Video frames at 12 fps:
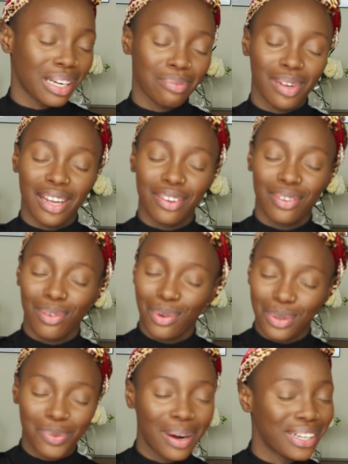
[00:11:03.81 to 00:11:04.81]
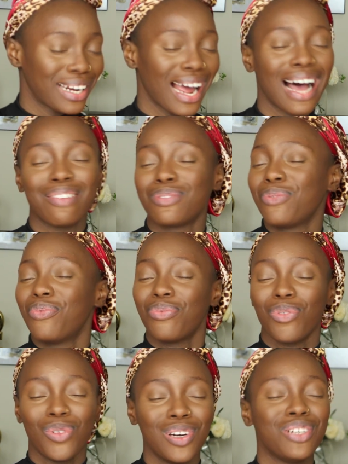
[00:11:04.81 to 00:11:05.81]
And I'm like, God, why did I have to
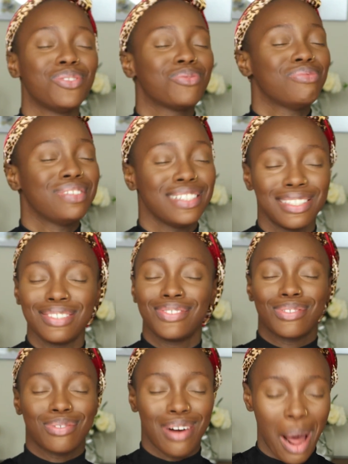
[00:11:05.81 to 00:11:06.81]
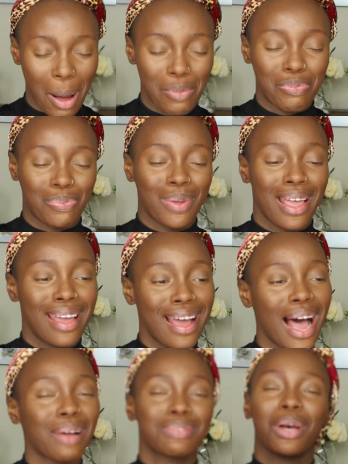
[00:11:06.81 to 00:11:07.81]
fall into this trap?
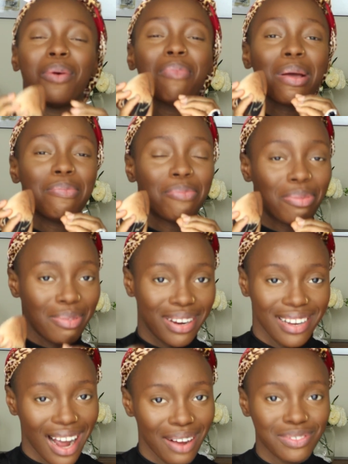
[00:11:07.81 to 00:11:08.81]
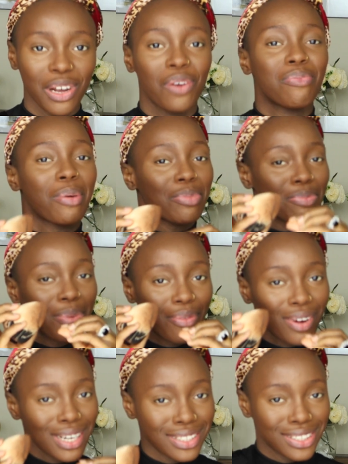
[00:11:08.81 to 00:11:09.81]
After all my prayer, after all my
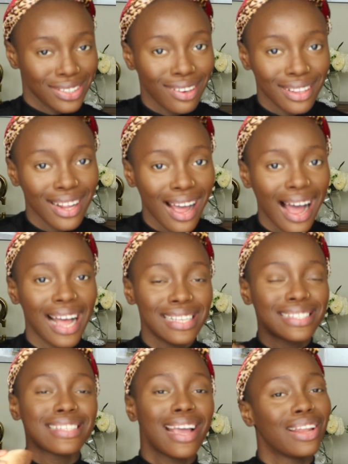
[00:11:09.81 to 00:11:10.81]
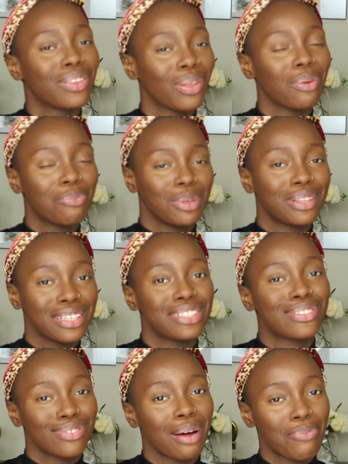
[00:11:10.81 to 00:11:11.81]
preparation, I still end up in
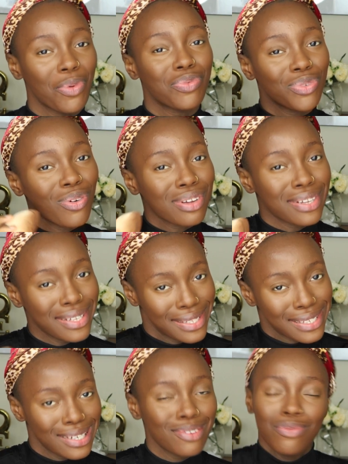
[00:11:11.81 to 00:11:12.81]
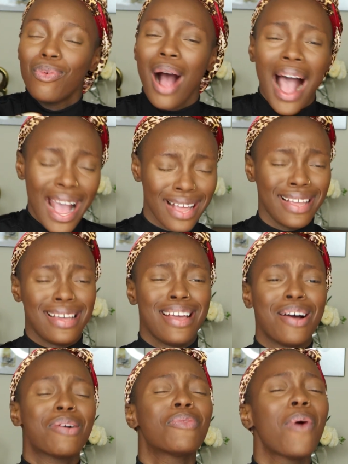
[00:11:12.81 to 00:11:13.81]
this trap of not eating.
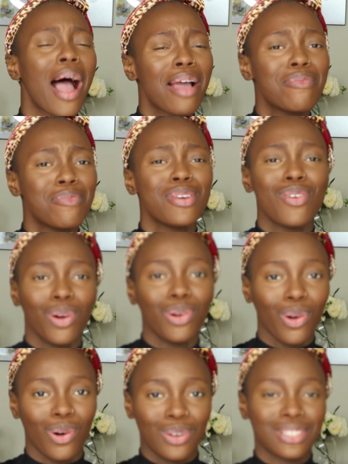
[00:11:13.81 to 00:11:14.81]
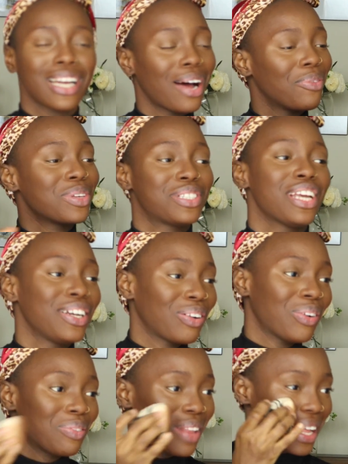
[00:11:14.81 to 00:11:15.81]
Why? Why me, oh Lord? I was saying
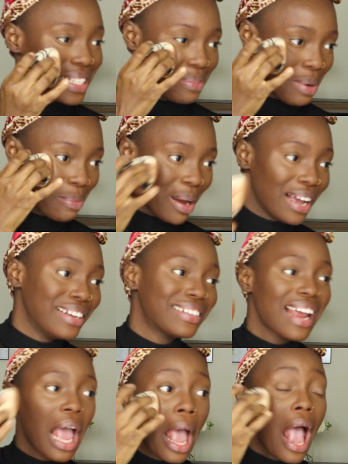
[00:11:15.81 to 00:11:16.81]
all of that in my mind.